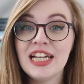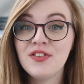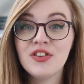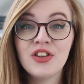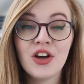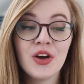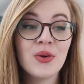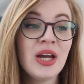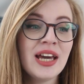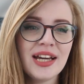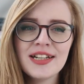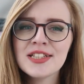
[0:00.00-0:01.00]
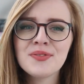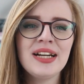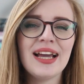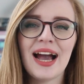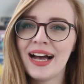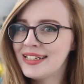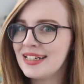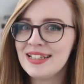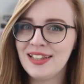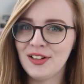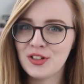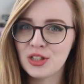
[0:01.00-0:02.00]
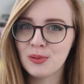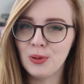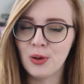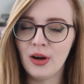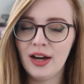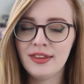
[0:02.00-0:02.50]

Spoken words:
even though he doesn't really add anything to the plot.